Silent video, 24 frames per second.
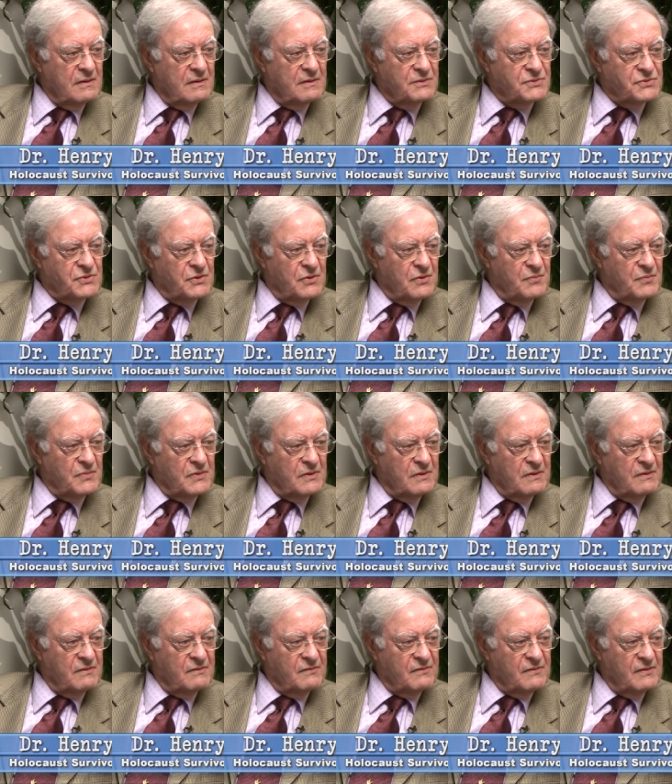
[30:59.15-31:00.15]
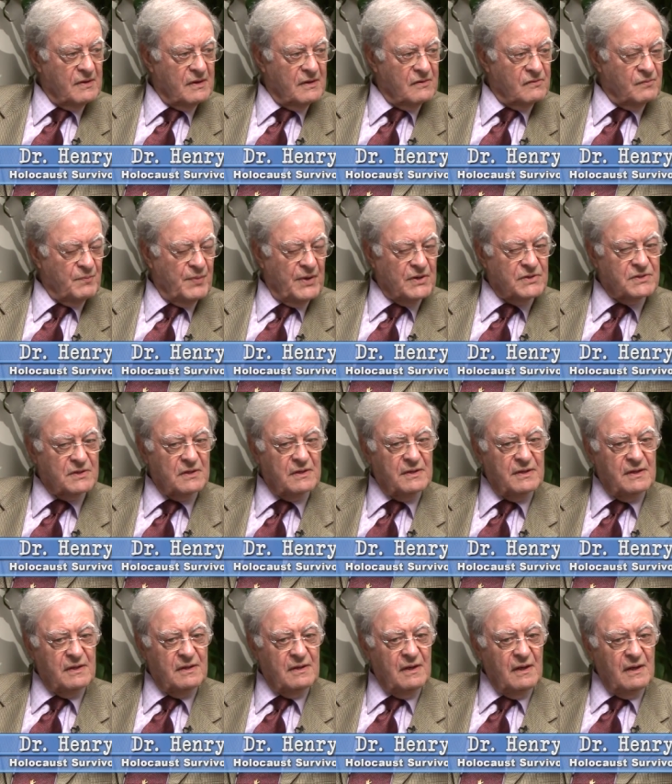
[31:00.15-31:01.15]
Germans,
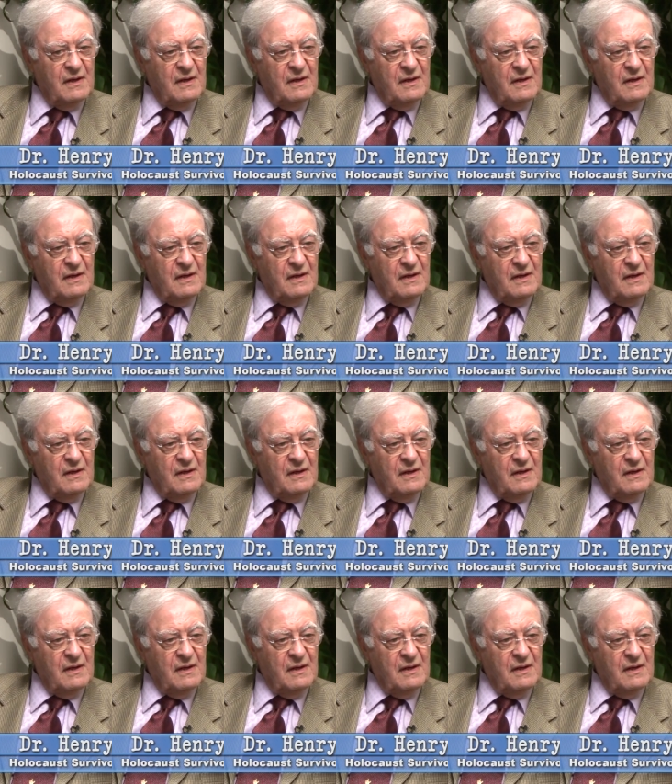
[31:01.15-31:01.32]
especially,